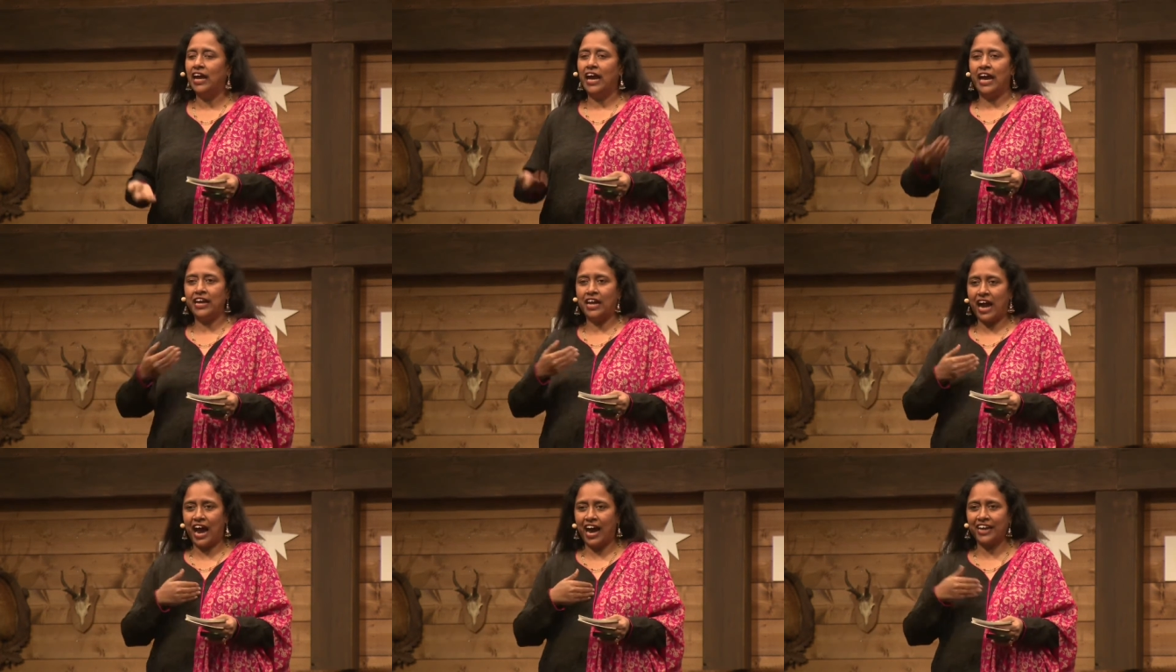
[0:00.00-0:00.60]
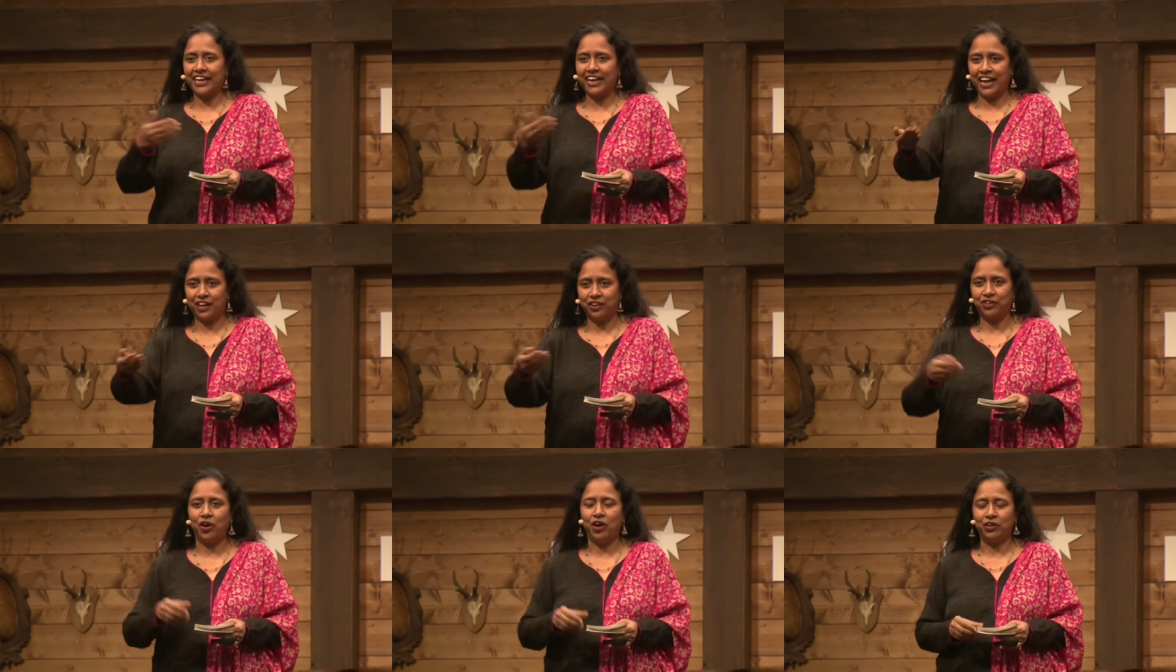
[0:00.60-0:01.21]
And I
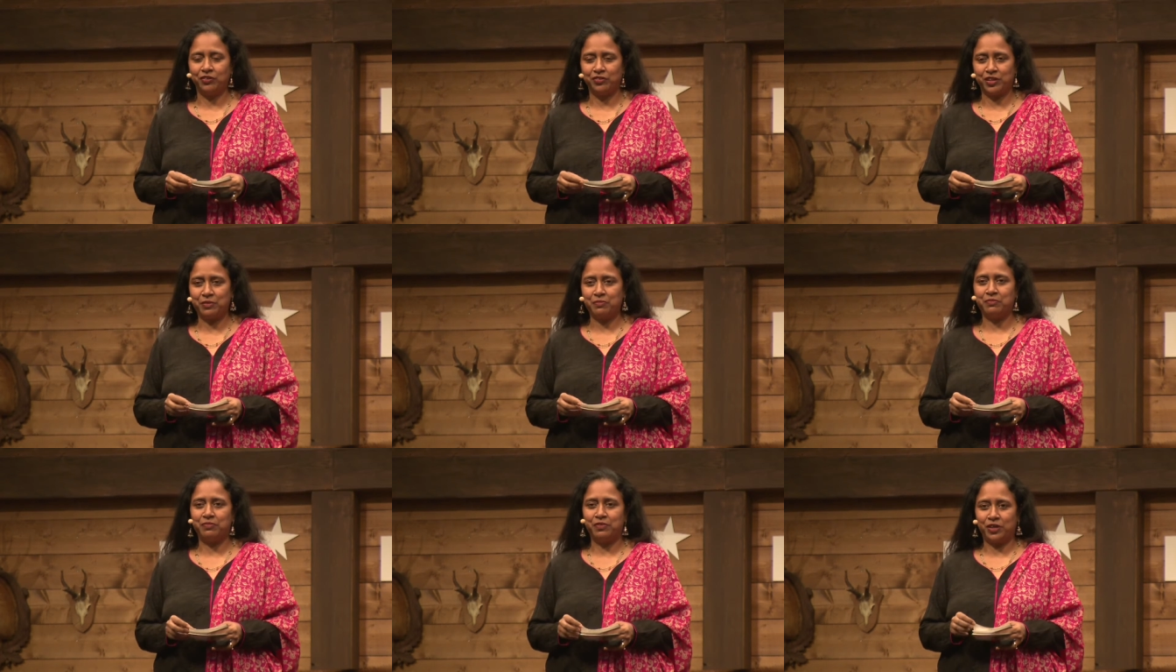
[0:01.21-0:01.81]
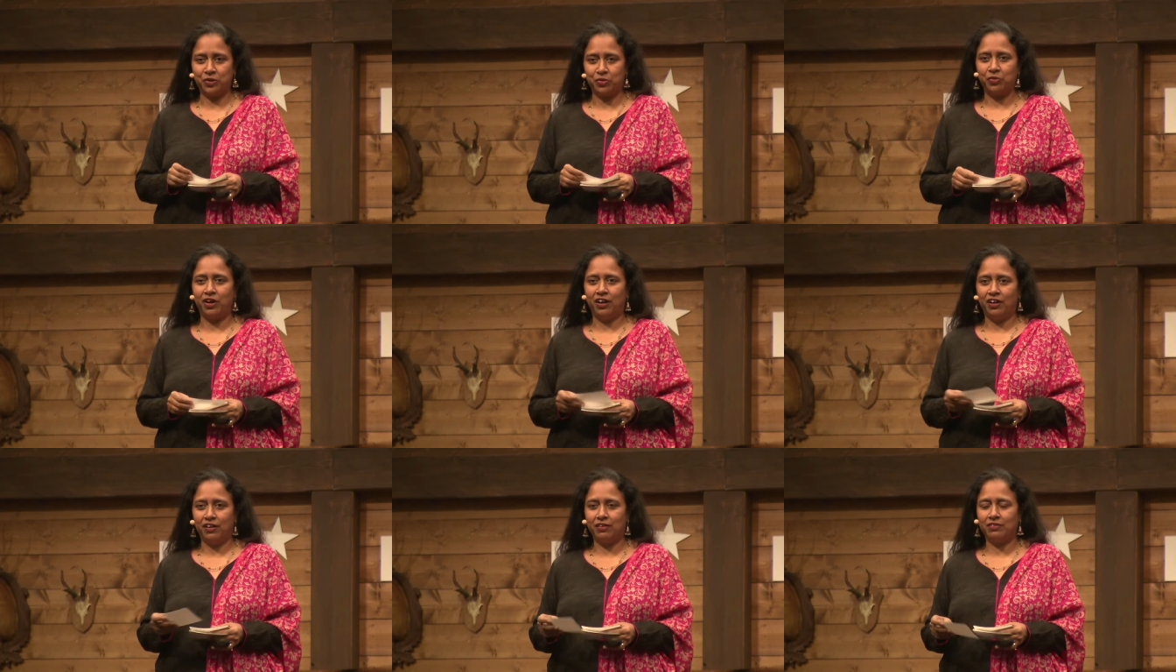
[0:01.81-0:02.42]
can't talk to them. You know,
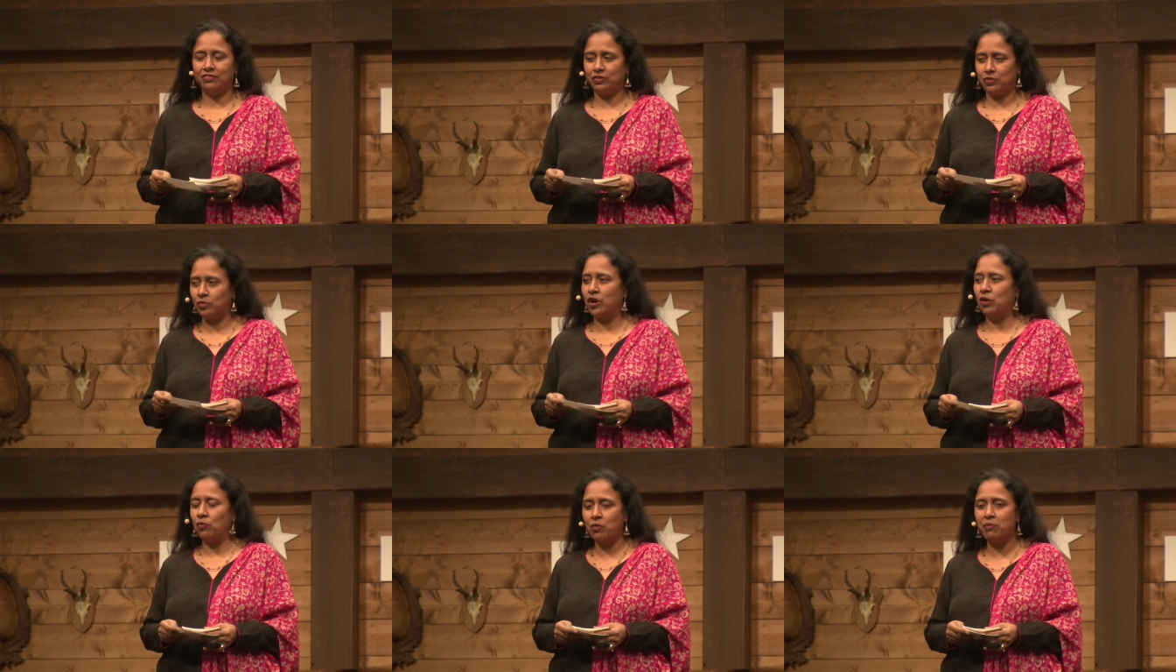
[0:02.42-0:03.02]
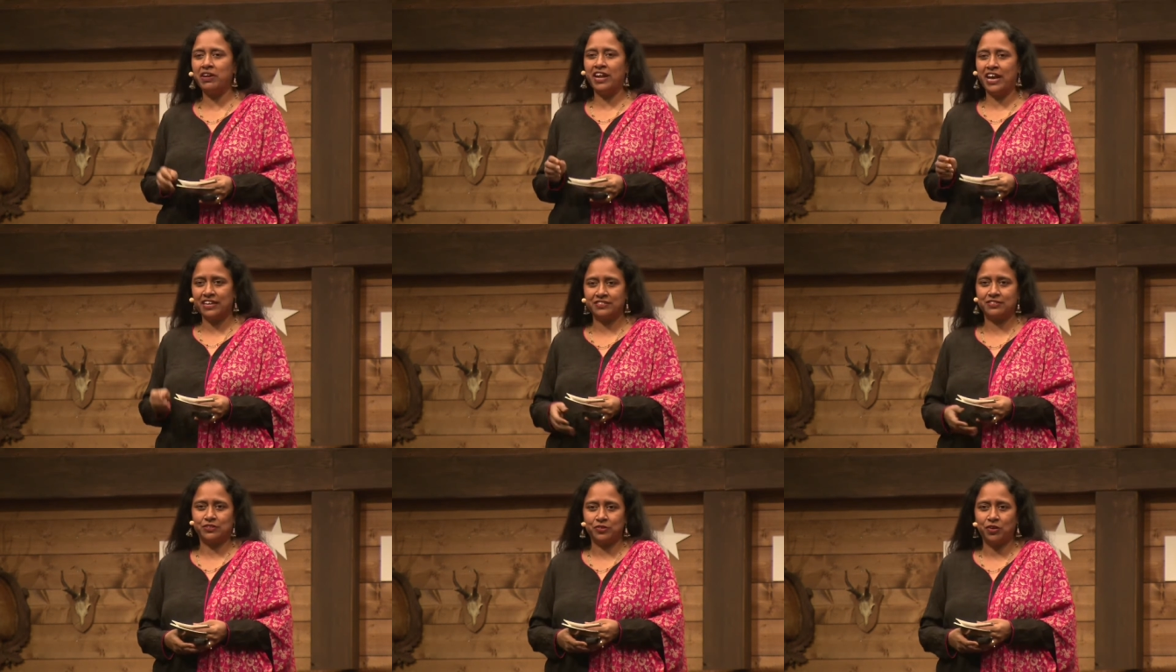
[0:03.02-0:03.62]
uh, the, a woman
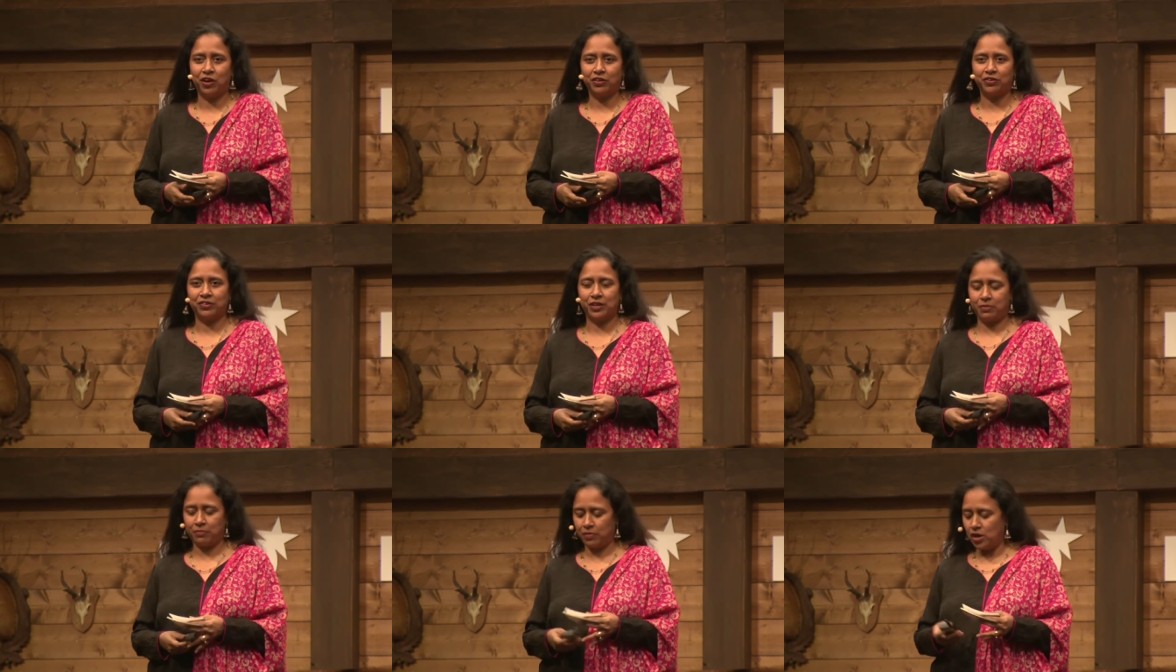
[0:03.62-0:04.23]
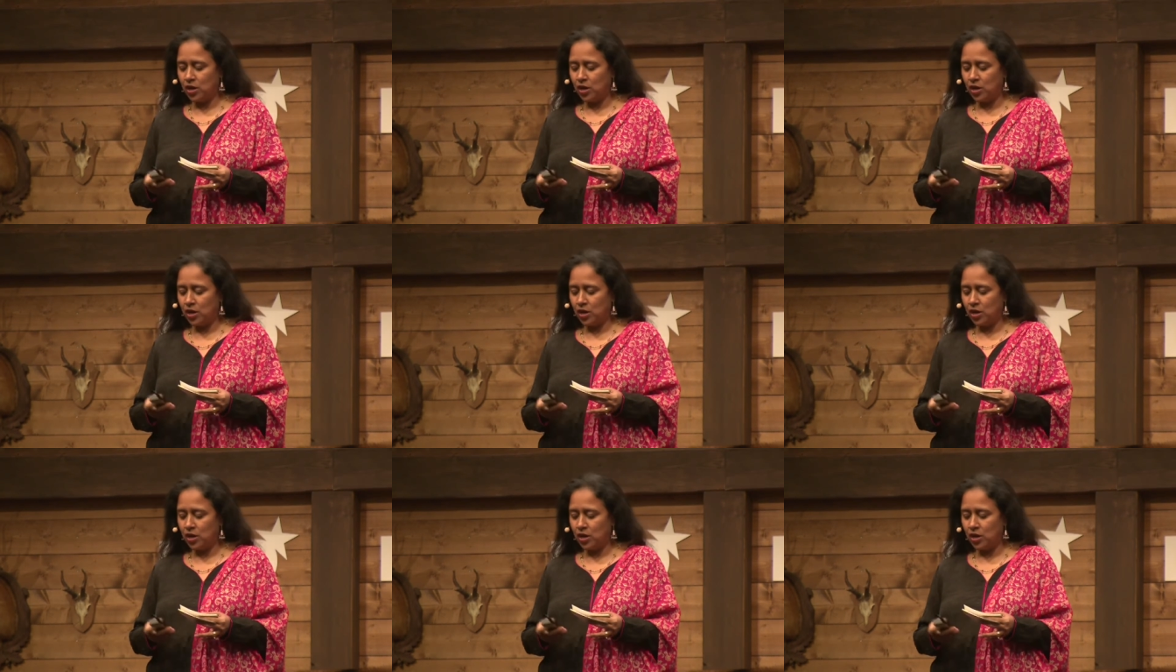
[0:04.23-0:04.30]
has to talk to them.